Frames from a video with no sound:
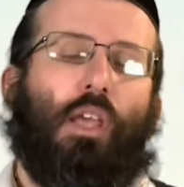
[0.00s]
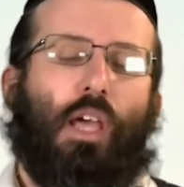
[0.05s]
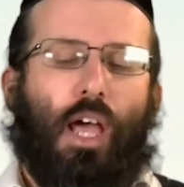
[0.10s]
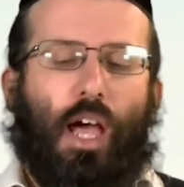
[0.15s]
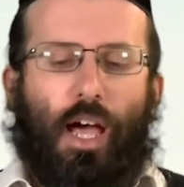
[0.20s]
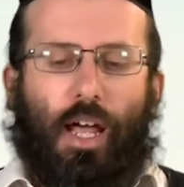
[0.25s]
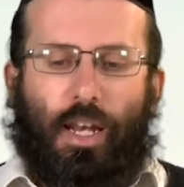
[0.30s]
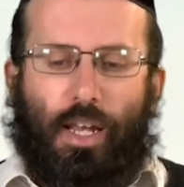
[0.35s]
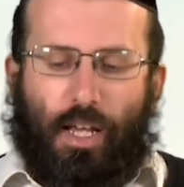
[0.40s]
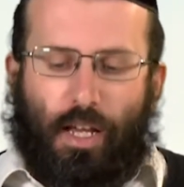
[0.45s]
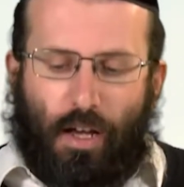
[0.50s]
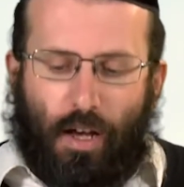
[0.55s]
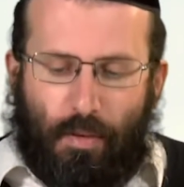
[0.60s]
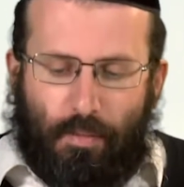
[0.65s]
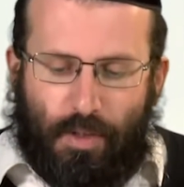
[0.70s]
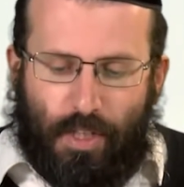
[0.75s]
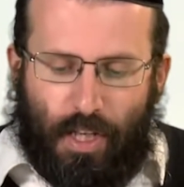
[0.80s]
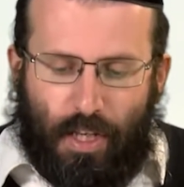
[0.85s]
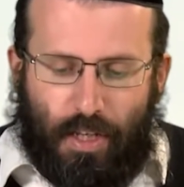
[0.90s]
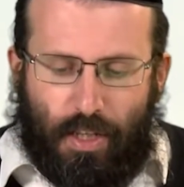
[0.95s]
And it
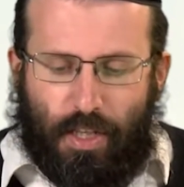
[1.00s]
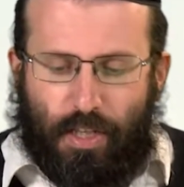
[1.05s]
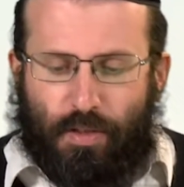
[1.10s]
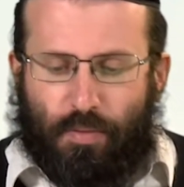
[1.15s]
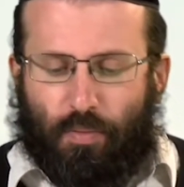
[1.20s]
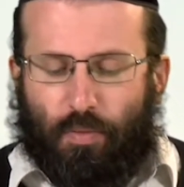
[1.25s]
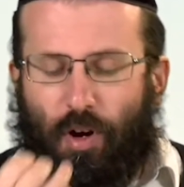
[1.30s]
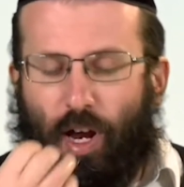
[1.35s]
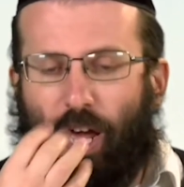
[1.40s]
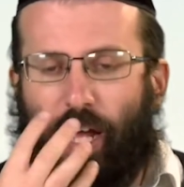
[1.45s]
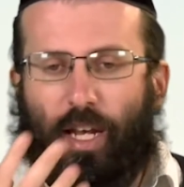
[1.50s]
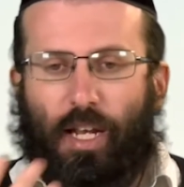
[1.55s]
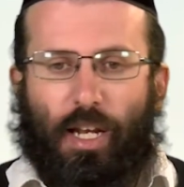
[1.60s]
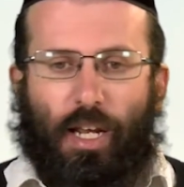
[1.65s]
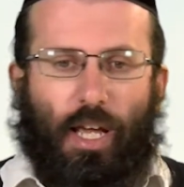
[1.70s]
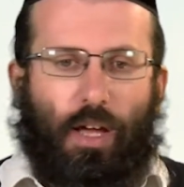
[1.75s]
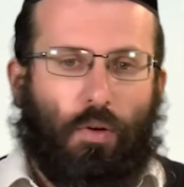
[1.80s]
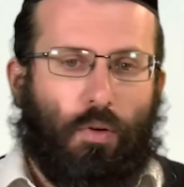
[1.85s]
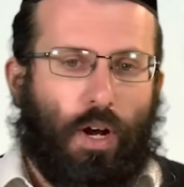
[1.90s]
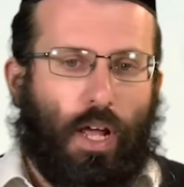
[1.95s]
comes in, this rain, and
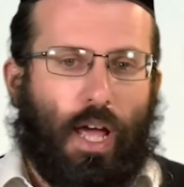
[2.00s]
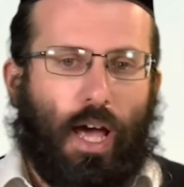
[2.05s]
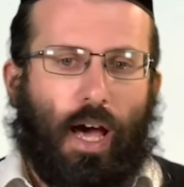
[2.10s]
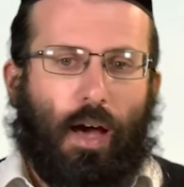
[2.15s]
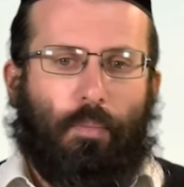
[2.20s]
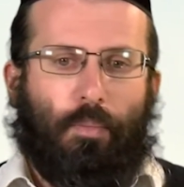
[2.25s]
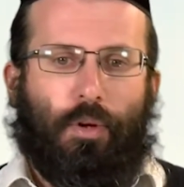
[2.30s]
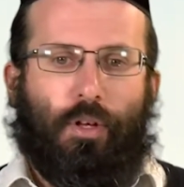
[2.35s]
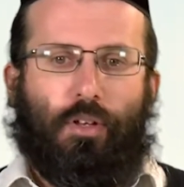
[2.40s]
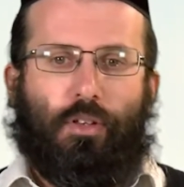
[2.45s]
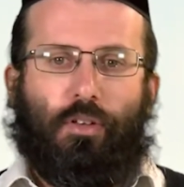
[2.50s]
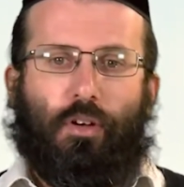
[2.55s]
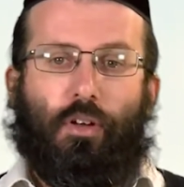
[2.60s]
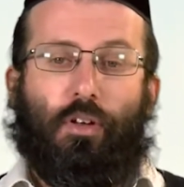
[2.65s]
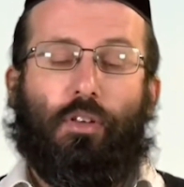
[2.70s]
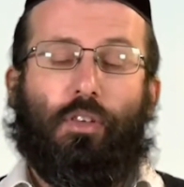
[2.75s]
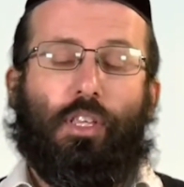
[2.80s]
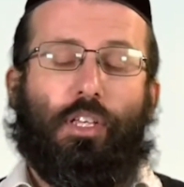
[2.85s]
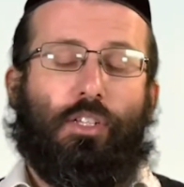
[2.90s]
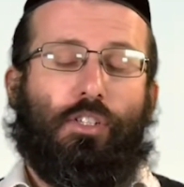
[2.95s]
it already happened
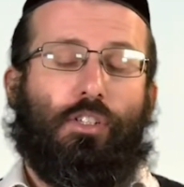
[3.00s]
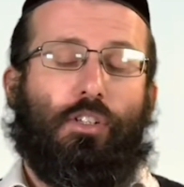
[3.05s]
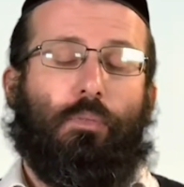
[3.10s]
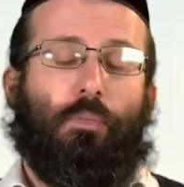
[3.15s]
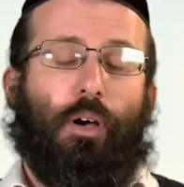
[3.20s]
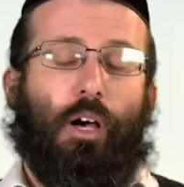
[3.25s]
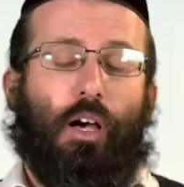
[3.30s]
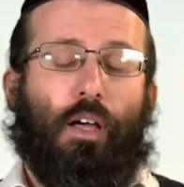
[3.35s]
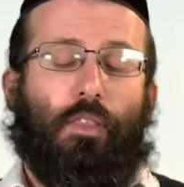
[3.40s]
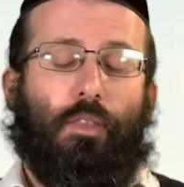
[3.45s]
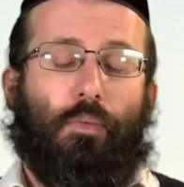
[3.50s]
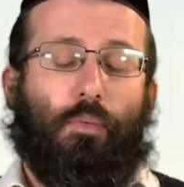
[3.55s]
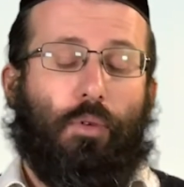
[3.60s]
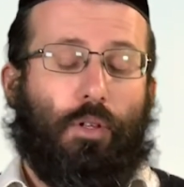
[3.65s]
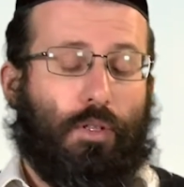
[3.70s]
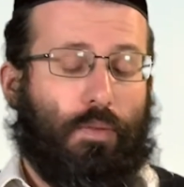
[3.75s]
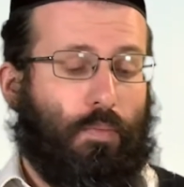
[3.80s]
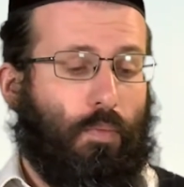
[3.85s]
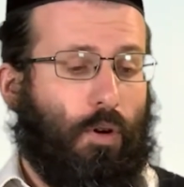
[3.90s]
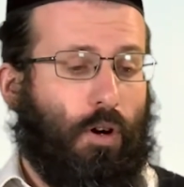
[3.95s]
on this Shabbat that was